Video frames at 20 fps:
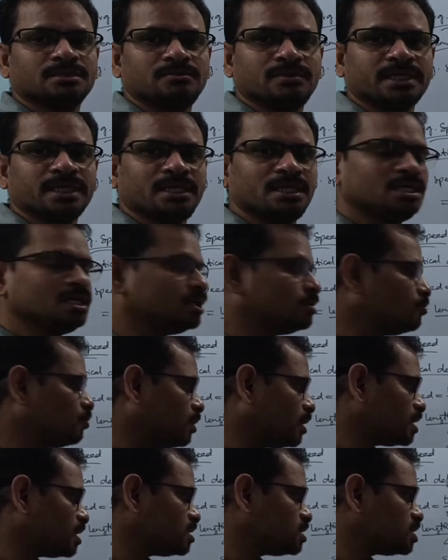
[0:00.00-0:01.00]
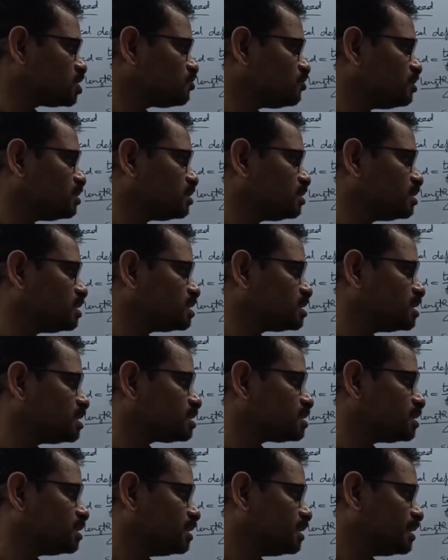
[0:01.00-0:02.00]
Okay, what is this one? This
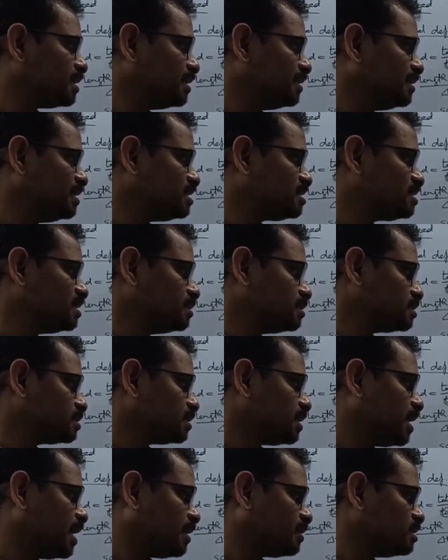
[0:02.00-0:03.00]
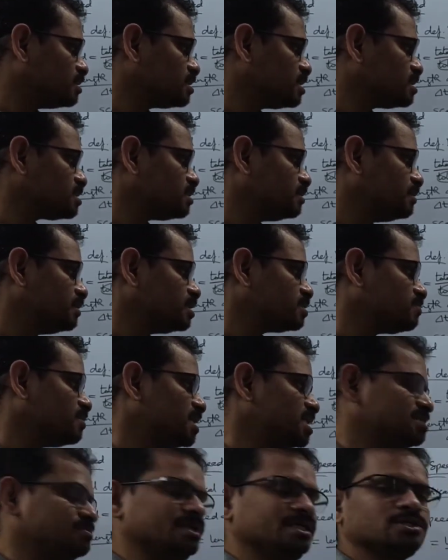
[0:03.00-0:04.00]
is distance and this is
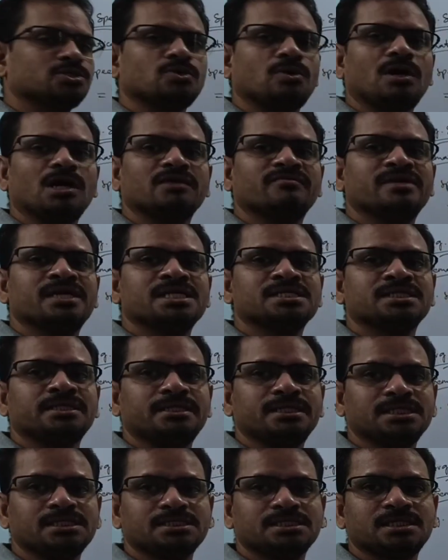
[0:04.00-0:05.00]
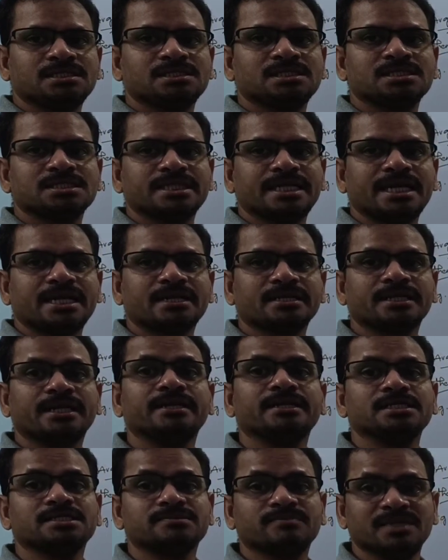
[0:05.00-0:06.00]
displacement. So always distance is greater
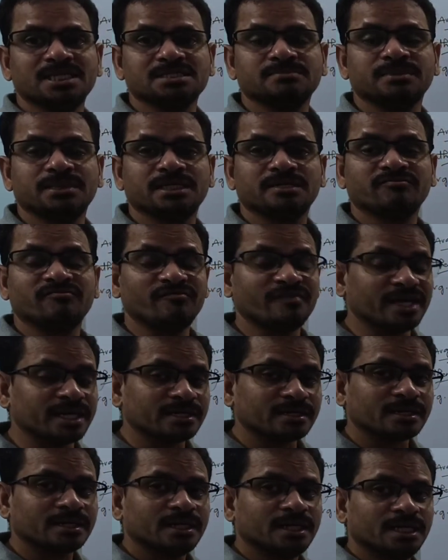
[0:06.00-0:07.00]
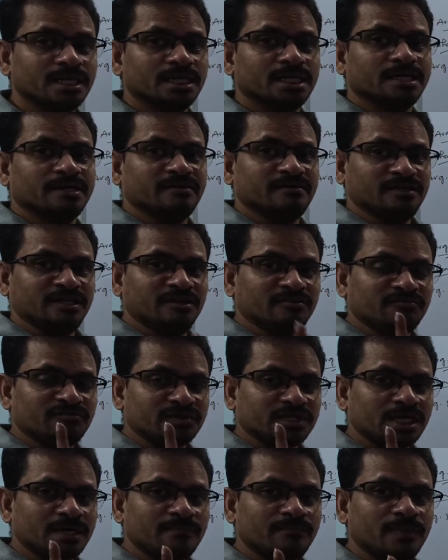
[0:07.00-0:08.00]
than displacement. When if
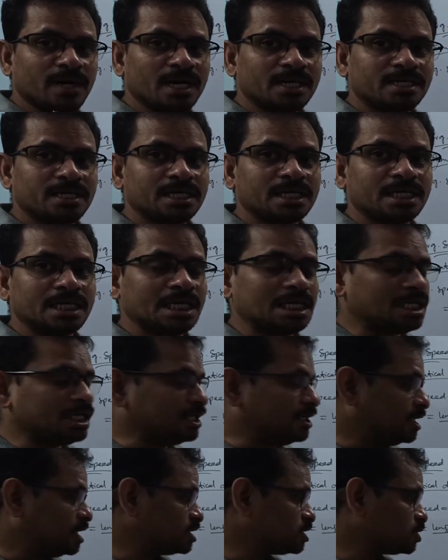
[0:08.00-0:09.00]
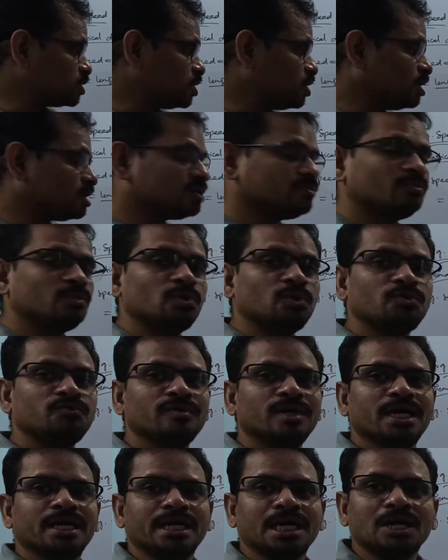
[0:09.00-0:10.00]
the particle does not
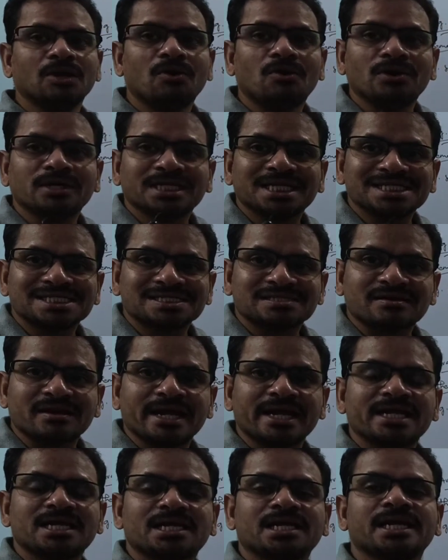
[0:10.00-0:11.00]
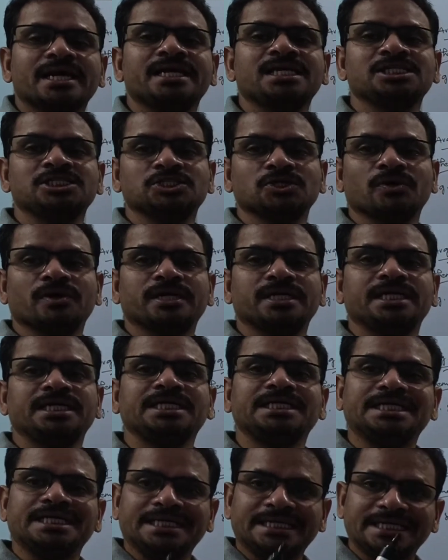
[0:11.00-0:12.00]
move along the straight line
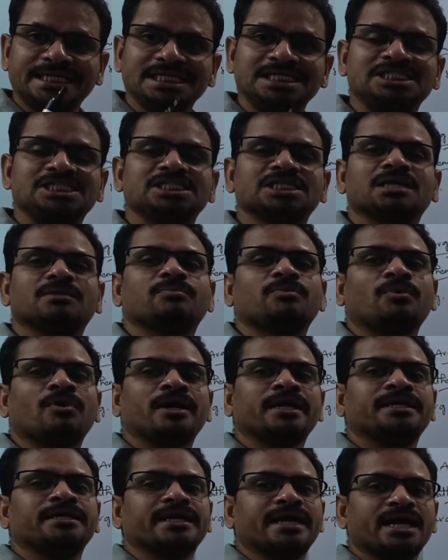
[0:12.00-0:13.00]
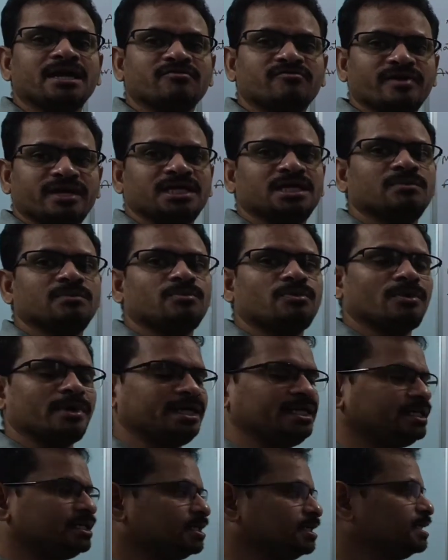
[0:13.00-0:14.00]
joining initial point and final
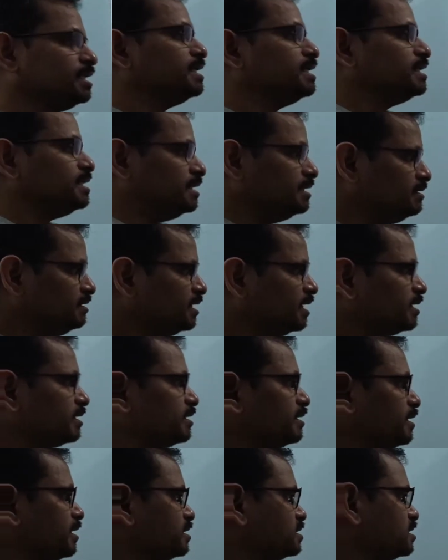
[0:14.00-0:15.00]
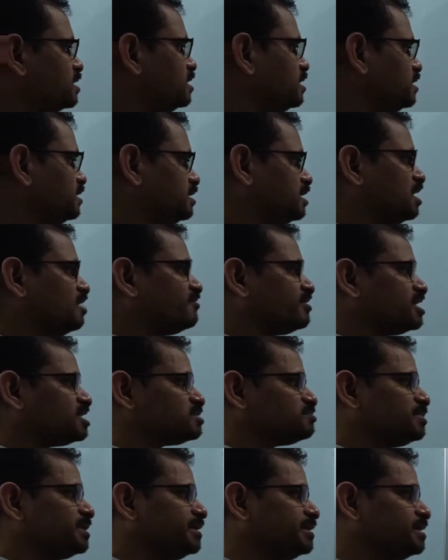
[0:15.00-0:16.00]
point, in that case average
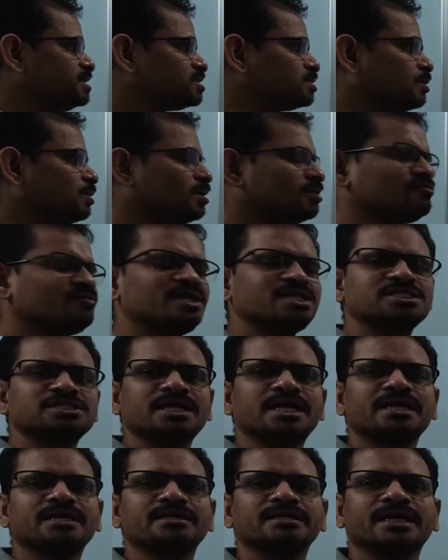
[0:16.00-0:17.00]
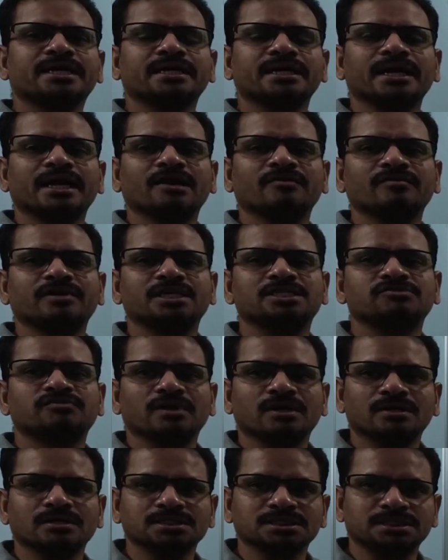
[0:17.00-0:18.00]
speed is always greater than average
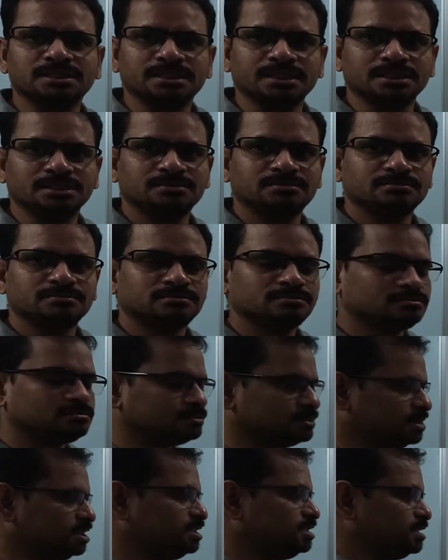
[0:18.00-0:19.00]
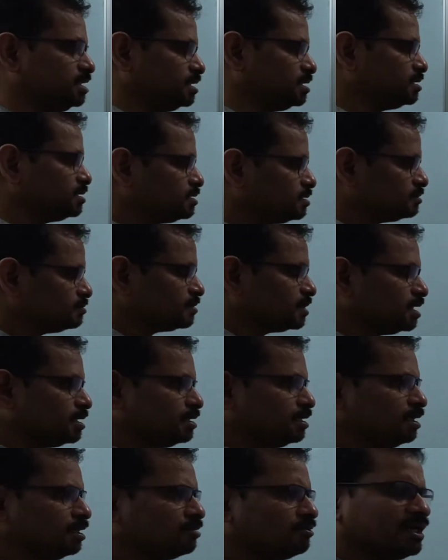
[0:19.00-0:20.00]
velocity. Yes.
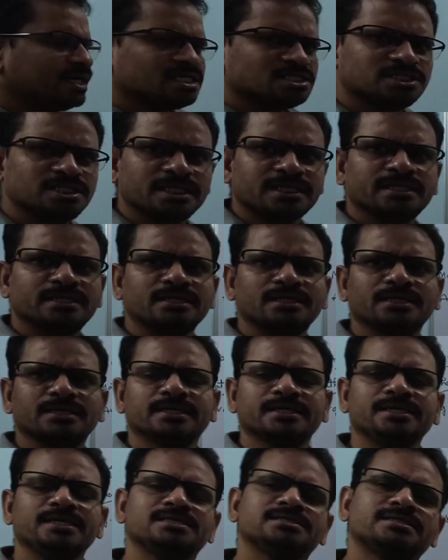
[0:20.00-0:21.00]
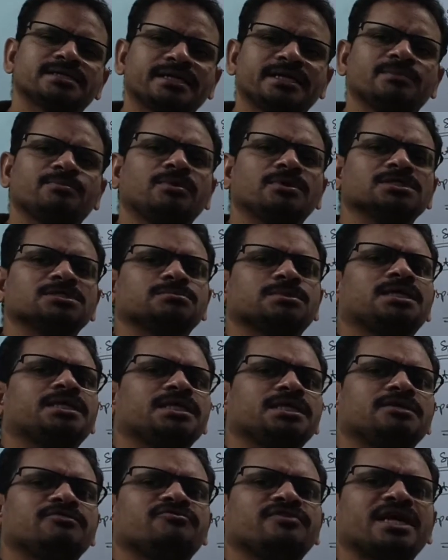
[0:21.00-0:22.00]
Now let us check, is there any
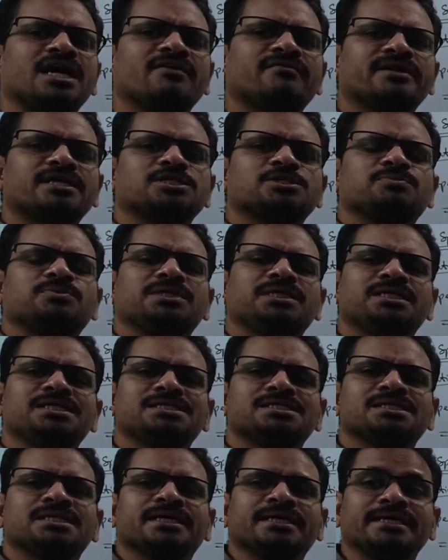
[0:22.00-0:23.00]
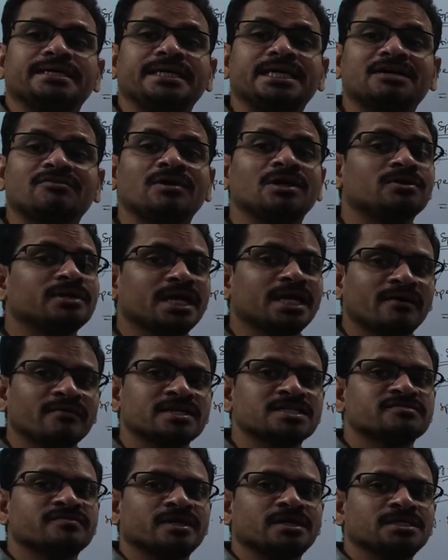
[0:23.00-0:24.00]
possibility if average speed is equal to
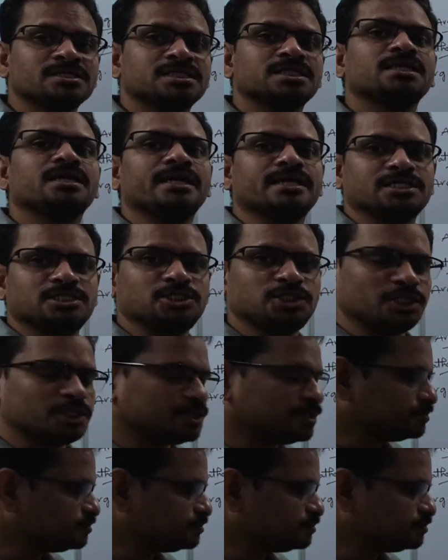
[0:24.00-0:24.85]
average velocity? Let us check.